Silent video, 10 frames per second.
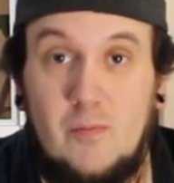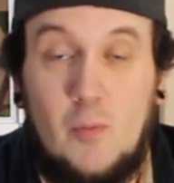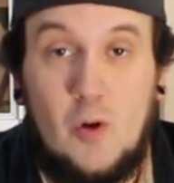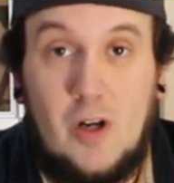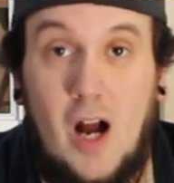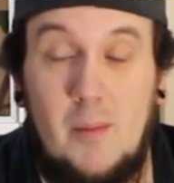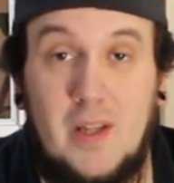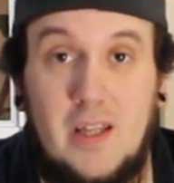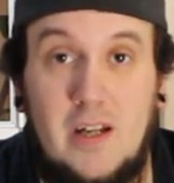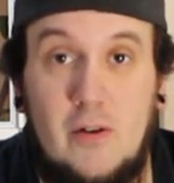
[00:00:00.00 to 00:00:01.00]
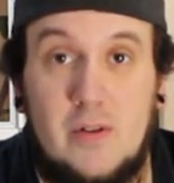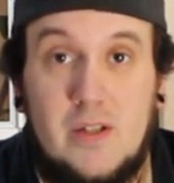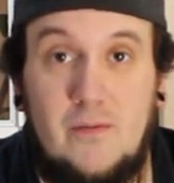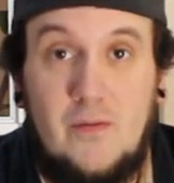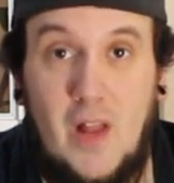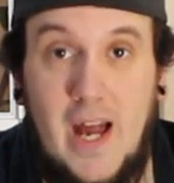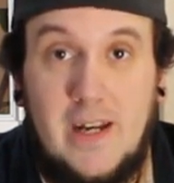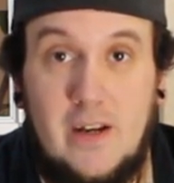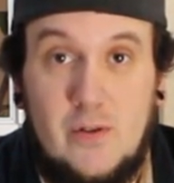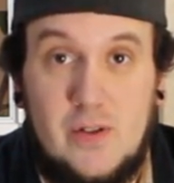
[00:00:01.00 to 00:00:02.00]
more commonly known as the
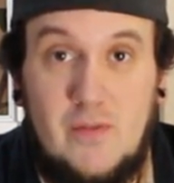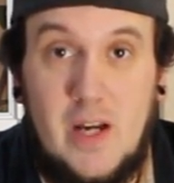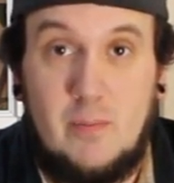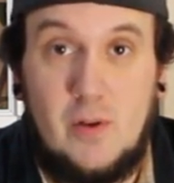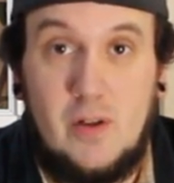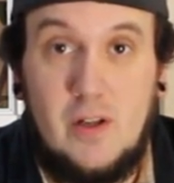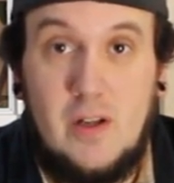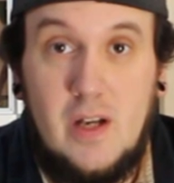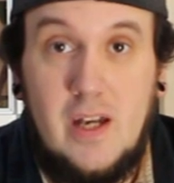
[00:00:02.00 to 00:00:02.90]
flat-nosed viper,